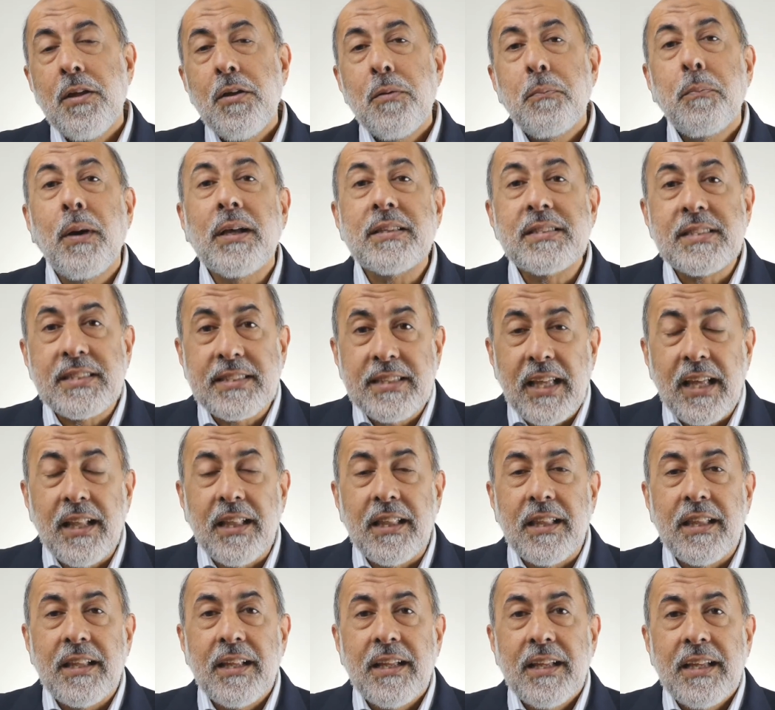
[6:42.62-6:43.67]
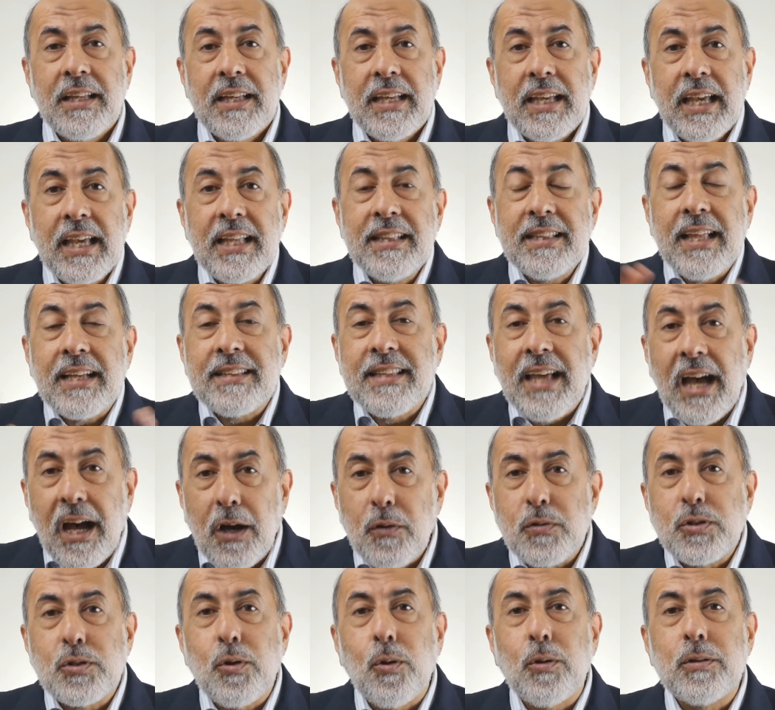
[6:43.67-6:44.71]
But still, in that
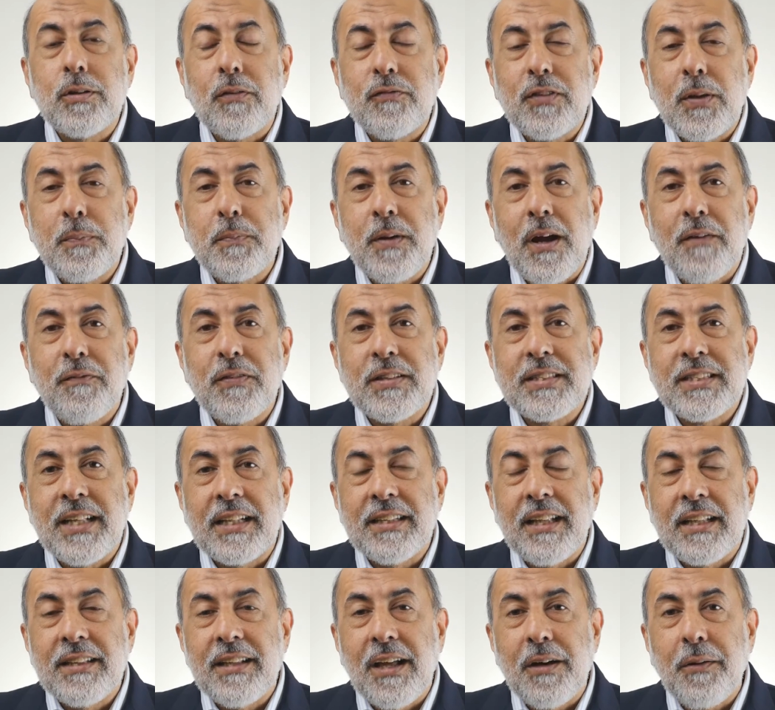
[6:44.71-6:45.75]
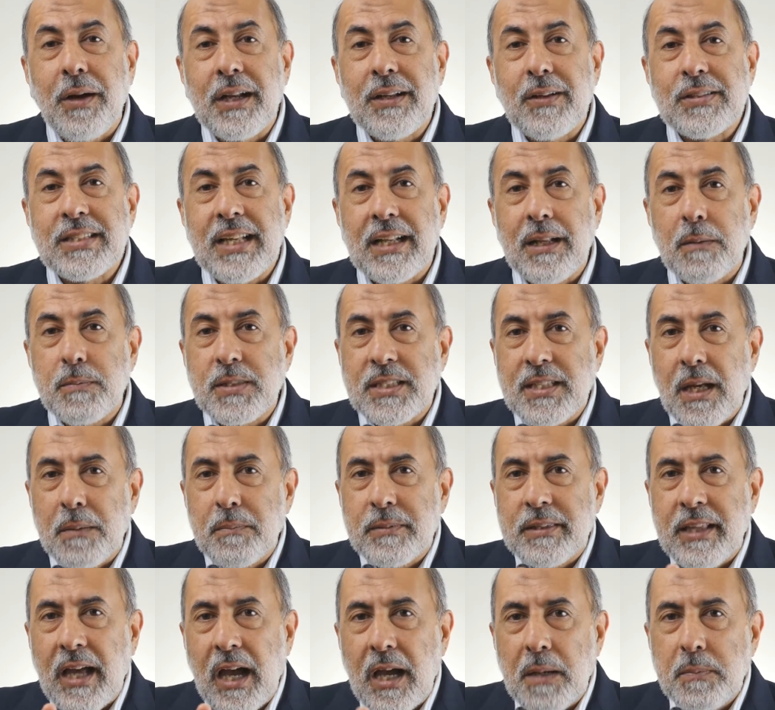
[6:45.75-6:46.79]
household of the Prophet sallallahu alayhi wasallam,
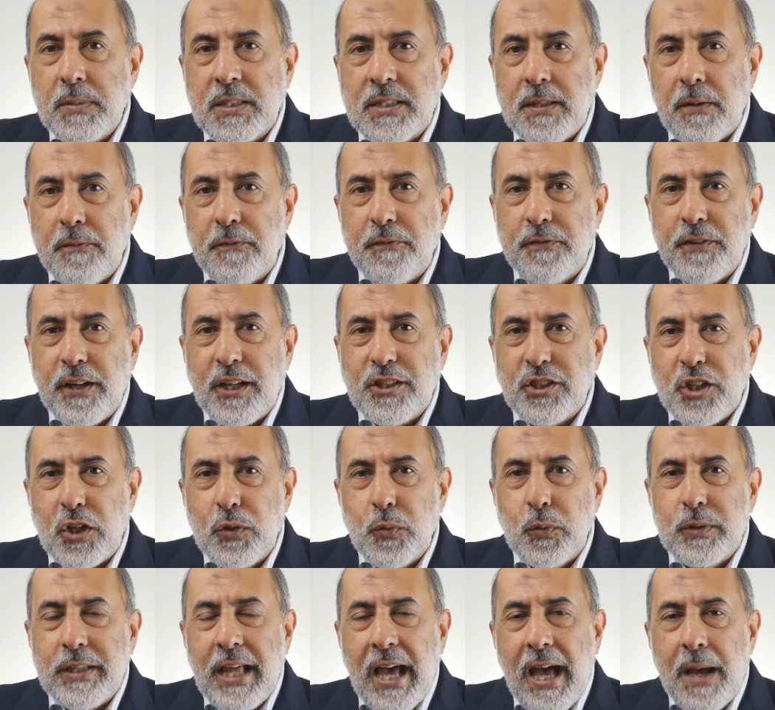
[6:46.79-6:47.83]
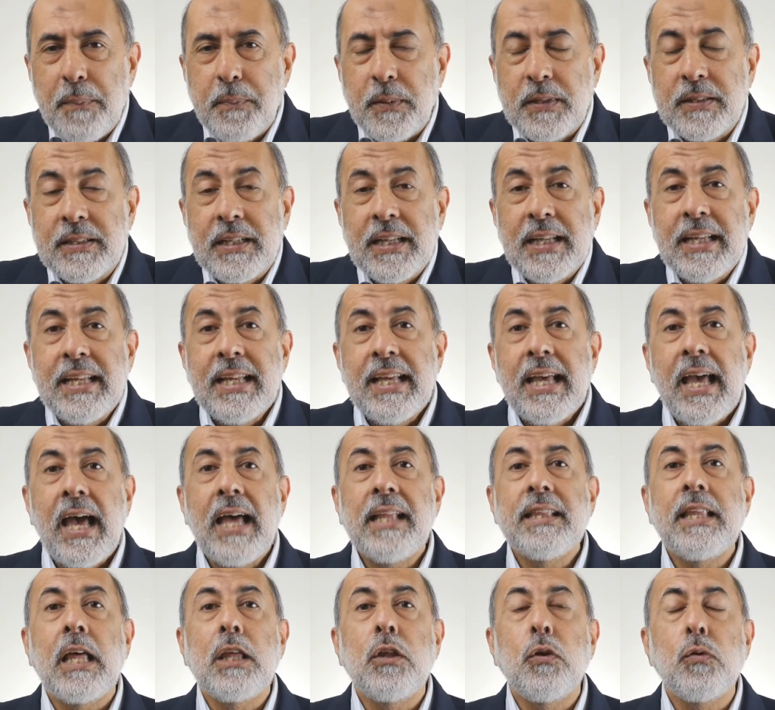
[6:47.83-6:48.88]
sometimes some friction would happen,
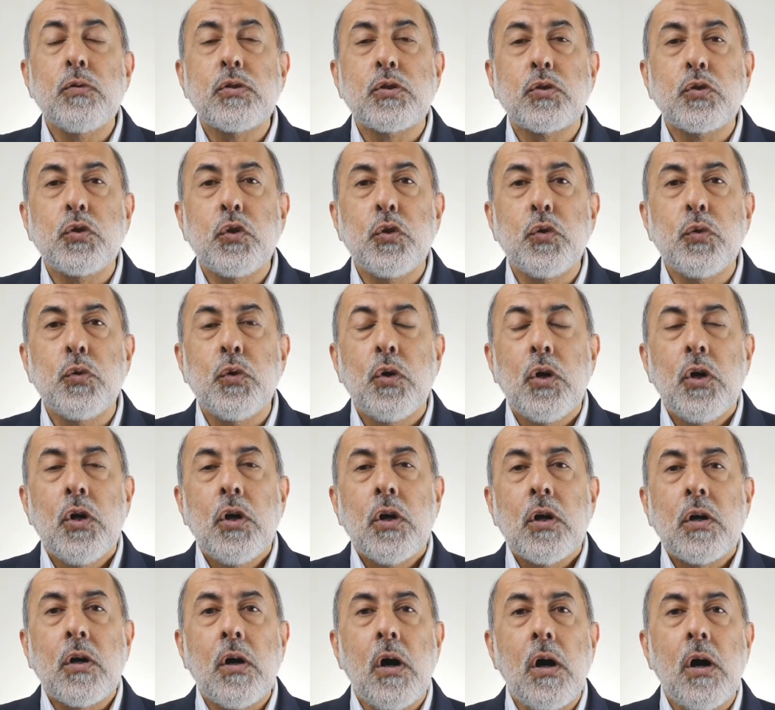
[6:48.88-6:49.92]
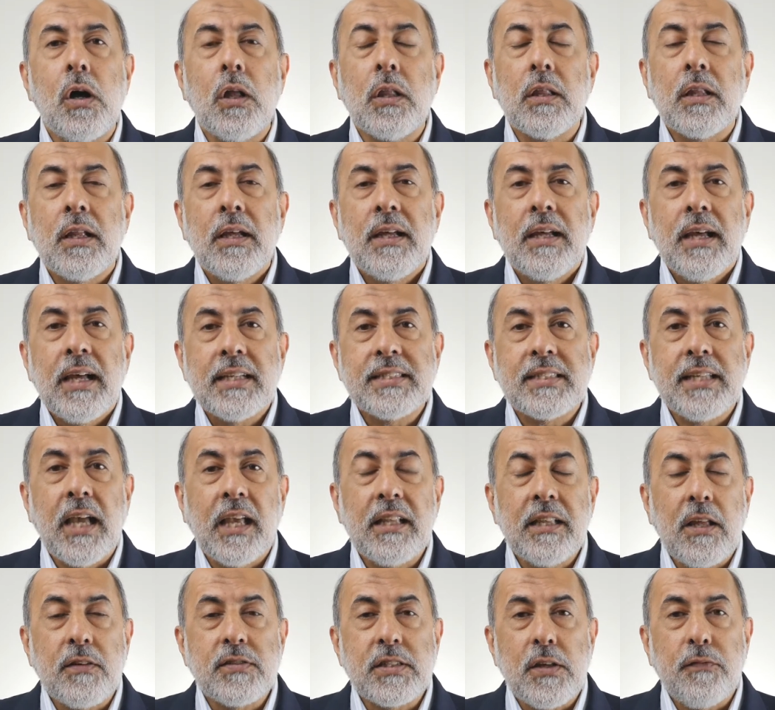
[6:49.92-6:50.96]
and they used to call
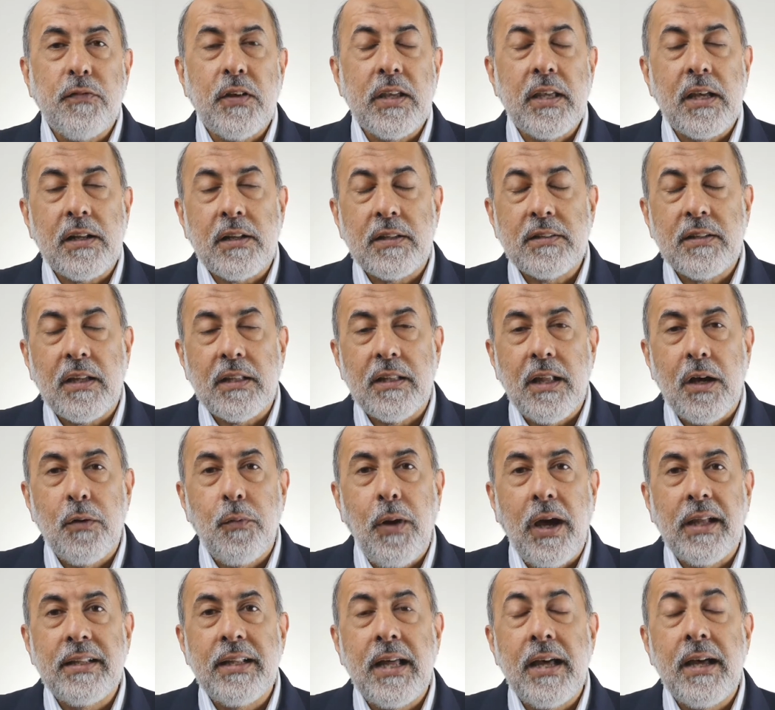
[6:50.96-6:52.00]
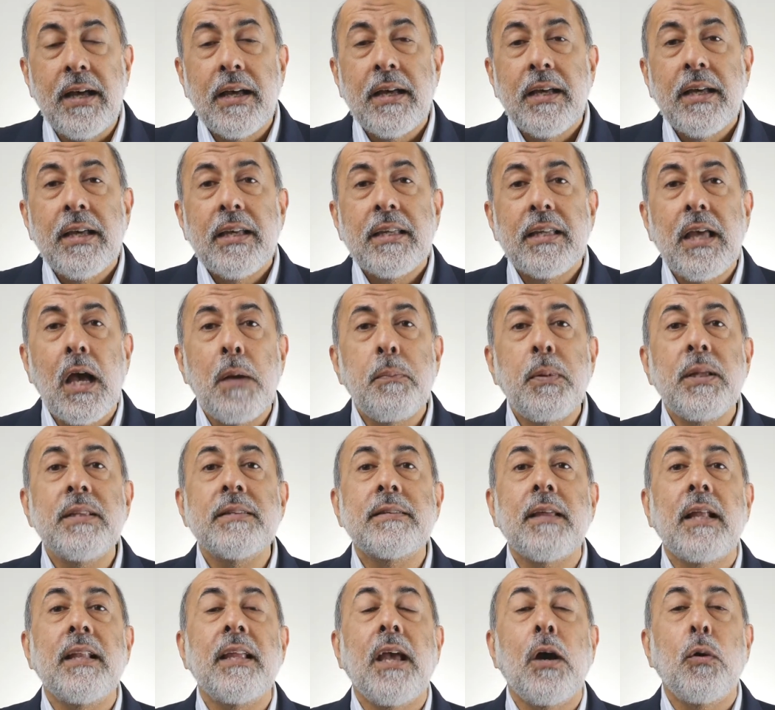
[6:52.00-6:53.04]
Sayyida Safiyya radiallahu anha, Ya bint
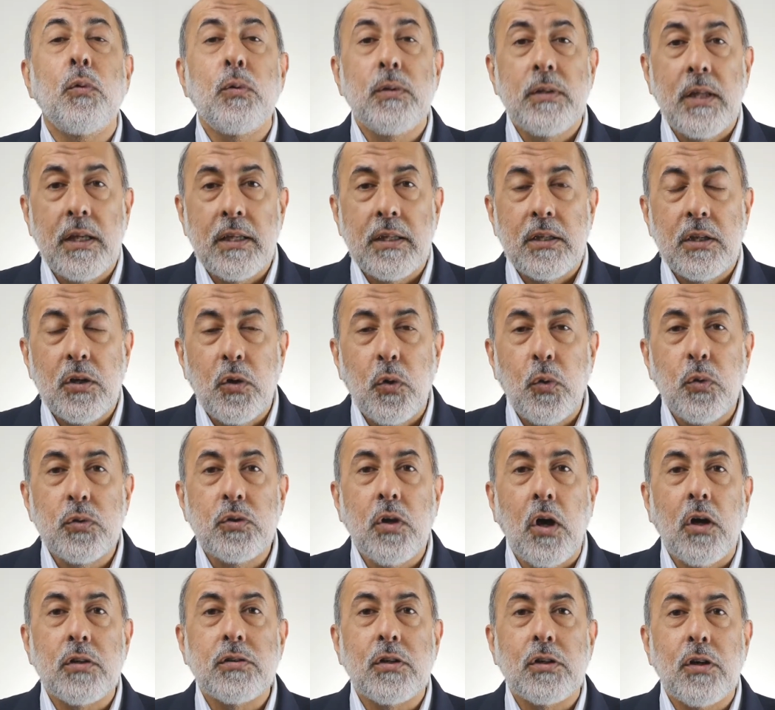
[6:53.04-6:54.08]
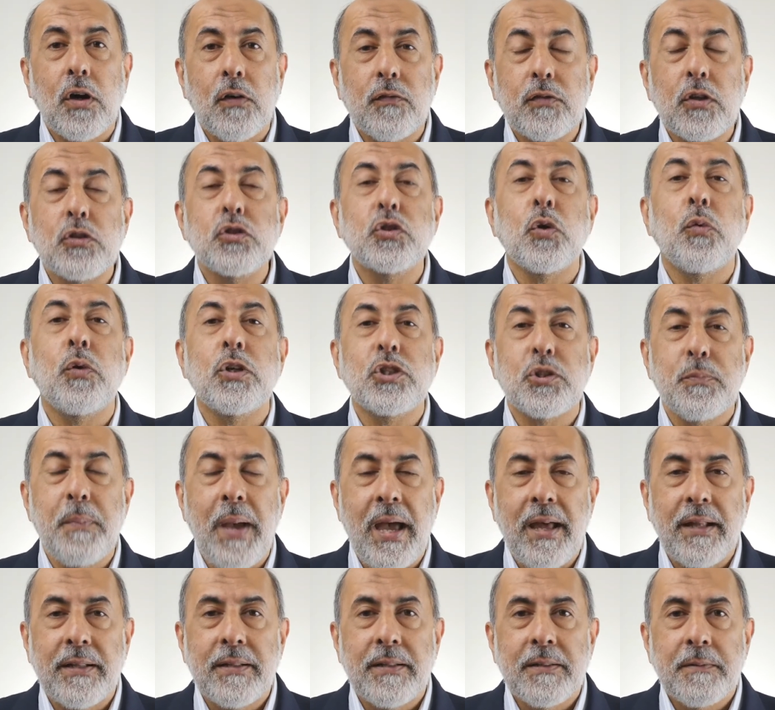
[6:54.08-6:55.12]
al-Yahudi, O daughter of the Jewish
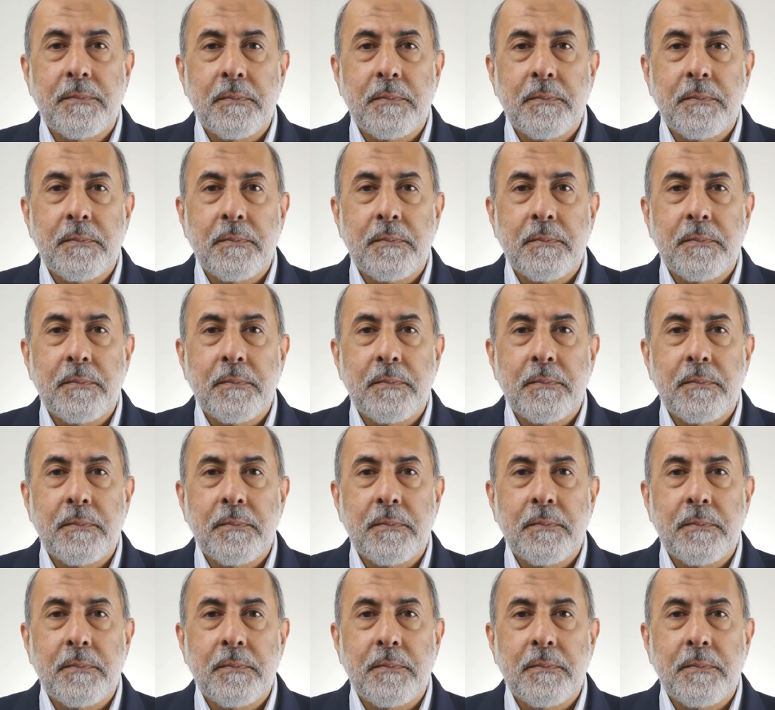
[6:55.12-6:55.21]
man.